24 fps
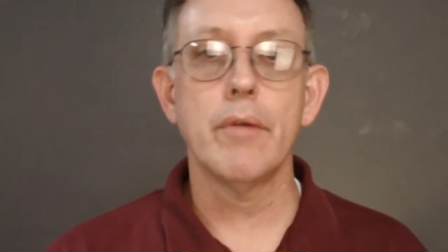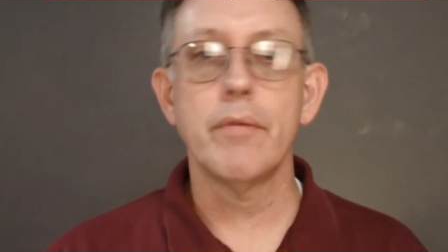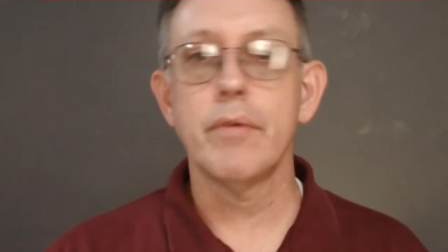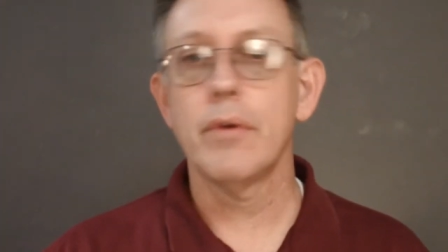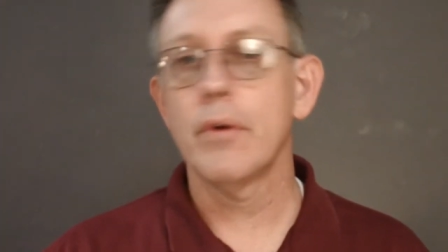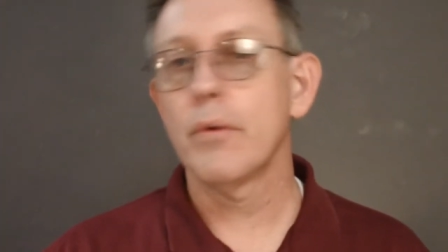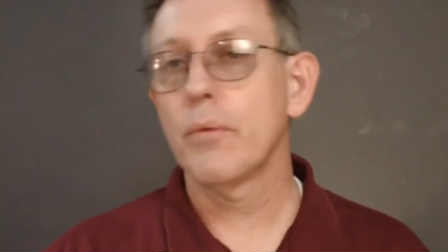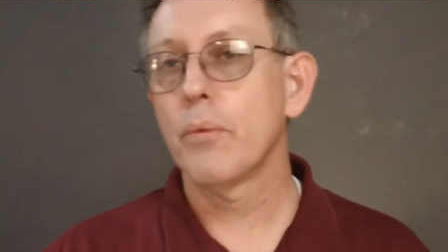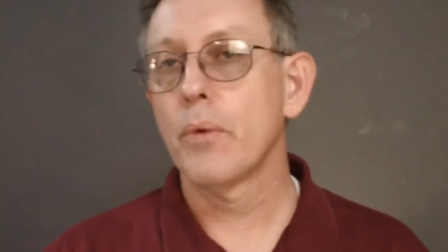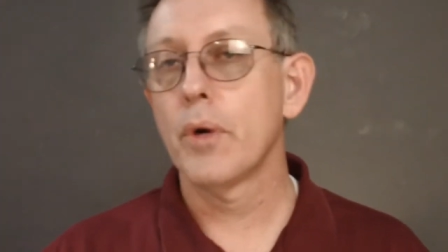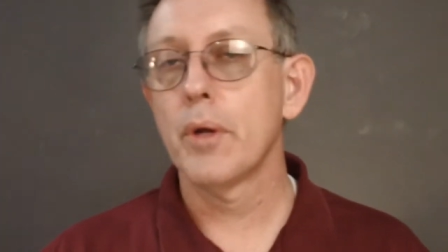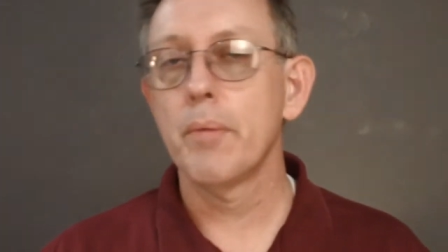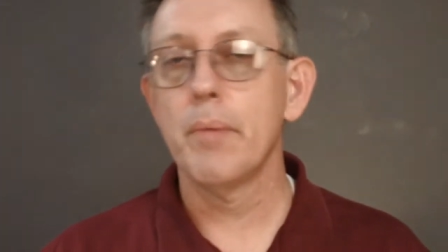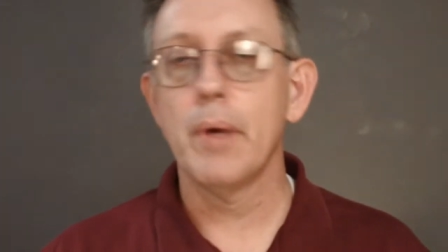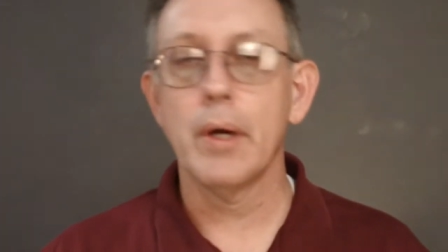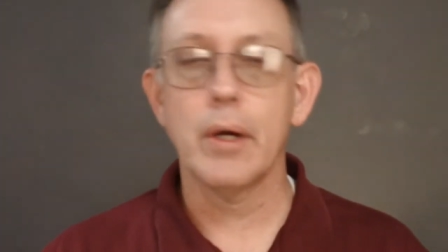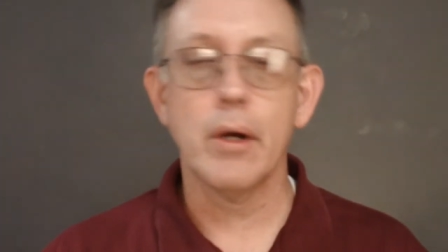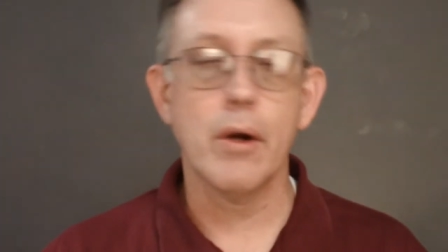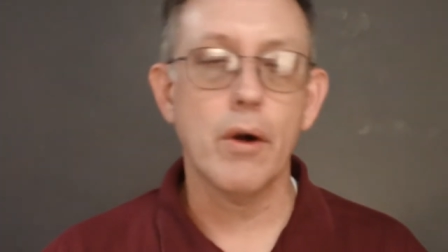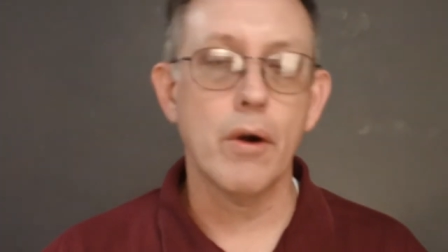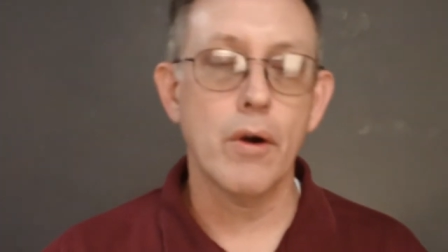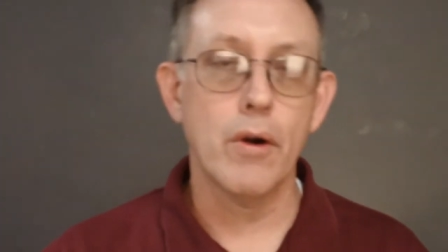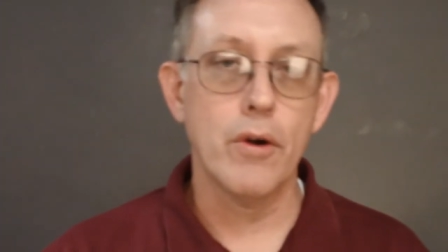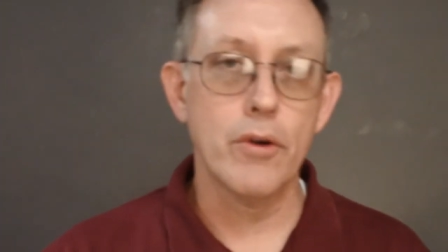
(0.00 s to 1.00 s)
If you don't worry about
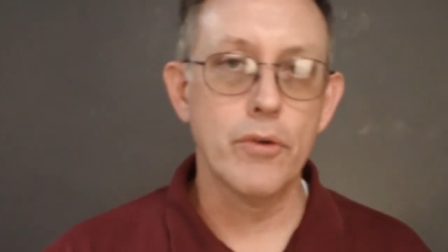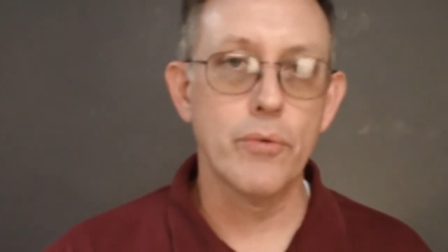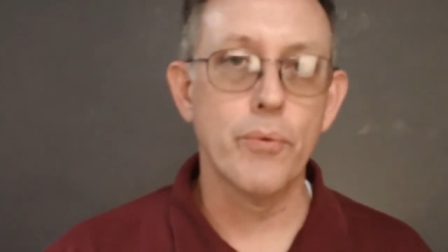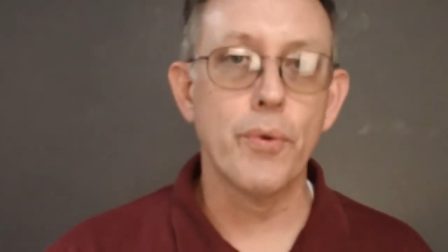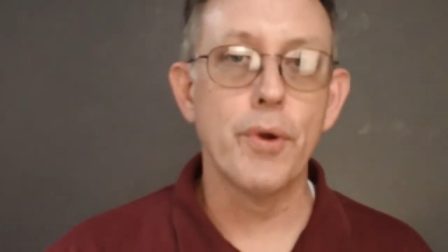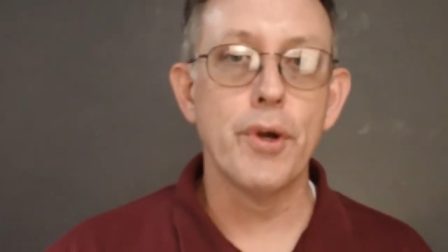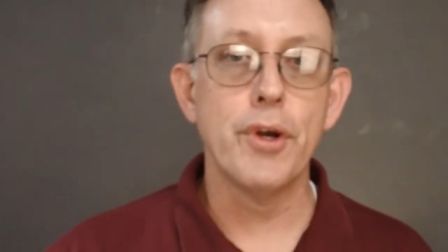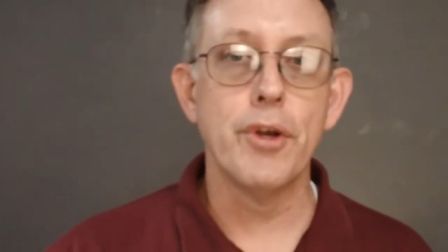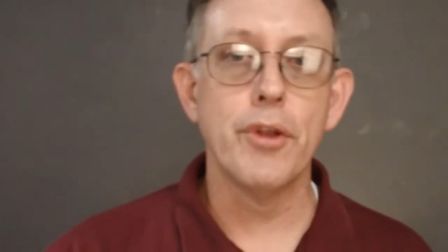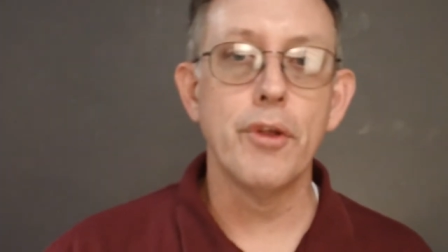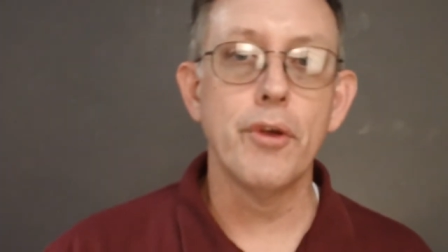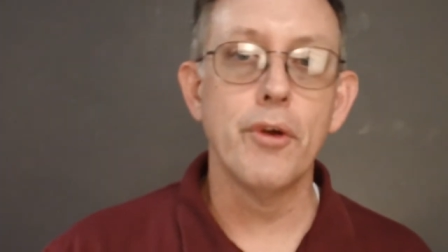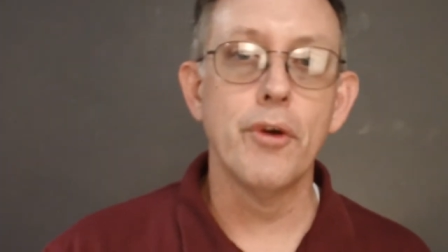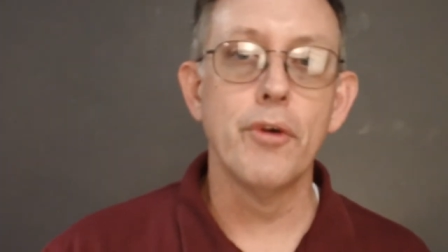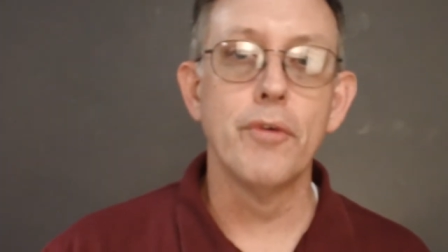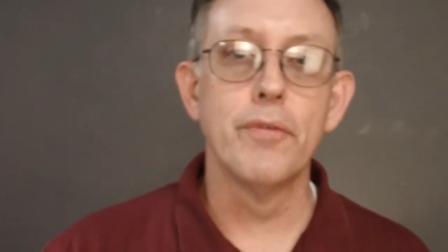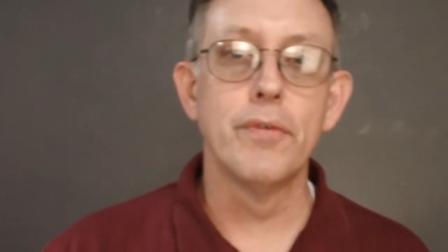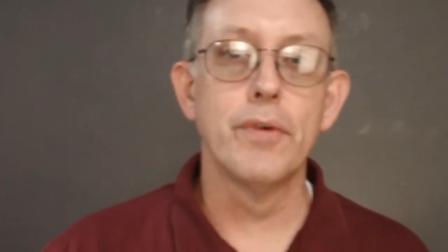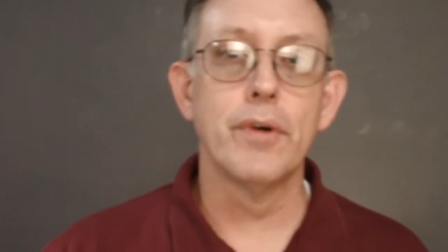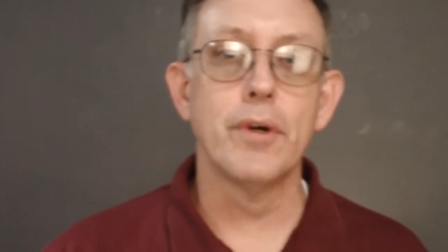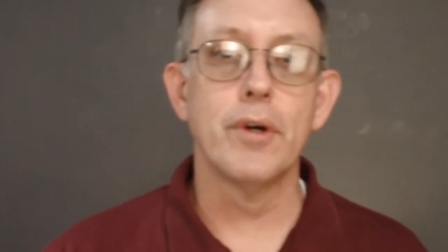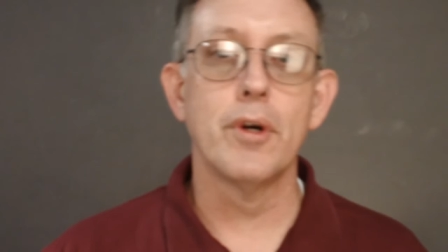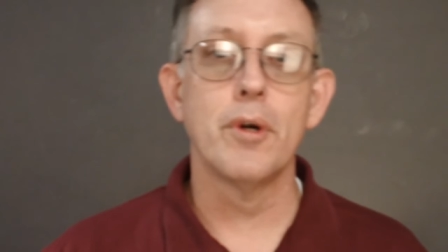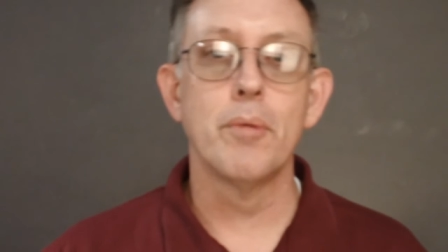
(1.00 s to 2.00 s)
cars running you
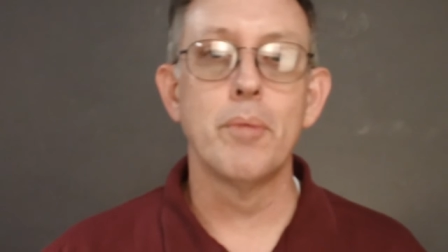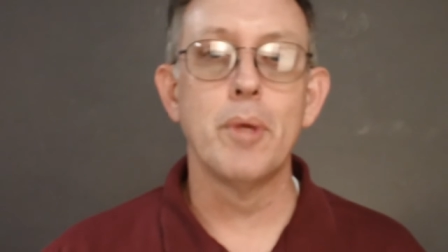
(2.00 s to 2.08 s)
over or